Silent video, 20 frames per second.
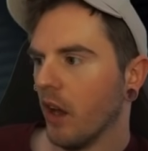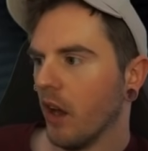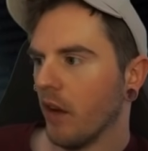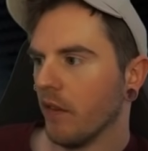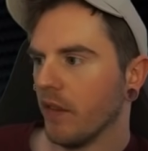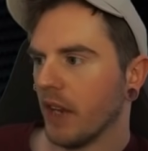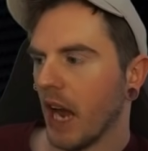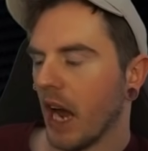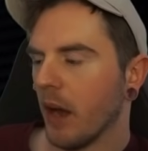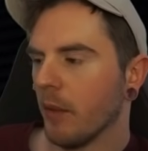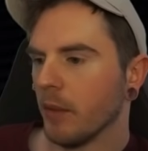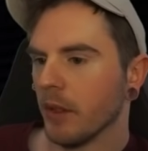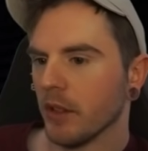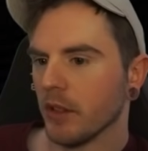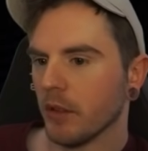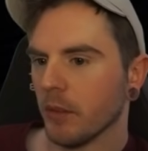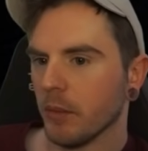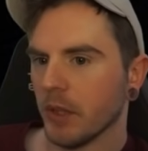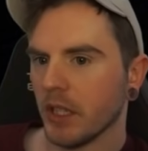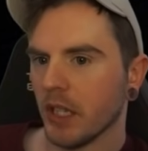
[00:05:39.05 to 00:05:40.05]
of
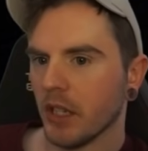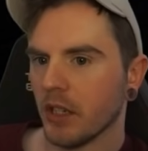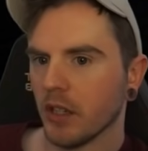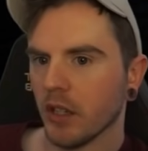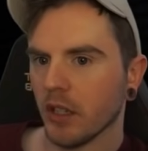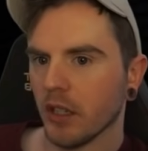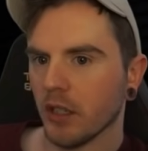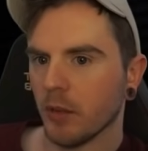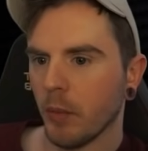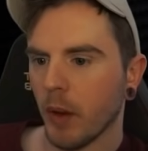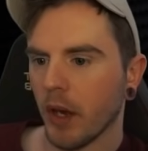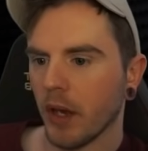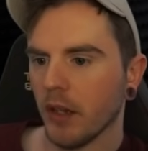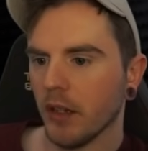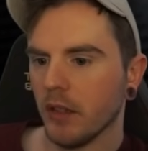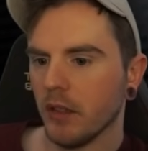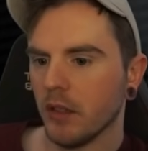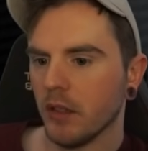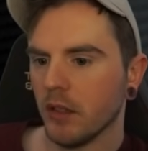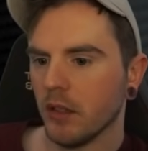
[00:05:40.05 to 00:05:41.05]
diamonds and potentially
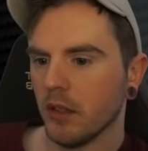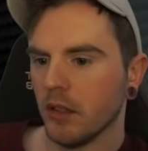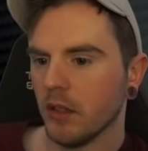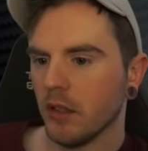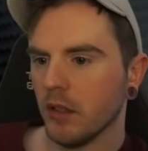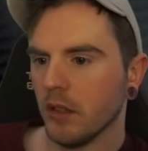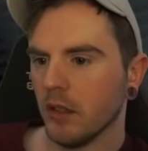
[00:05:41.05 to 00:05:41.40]
spades.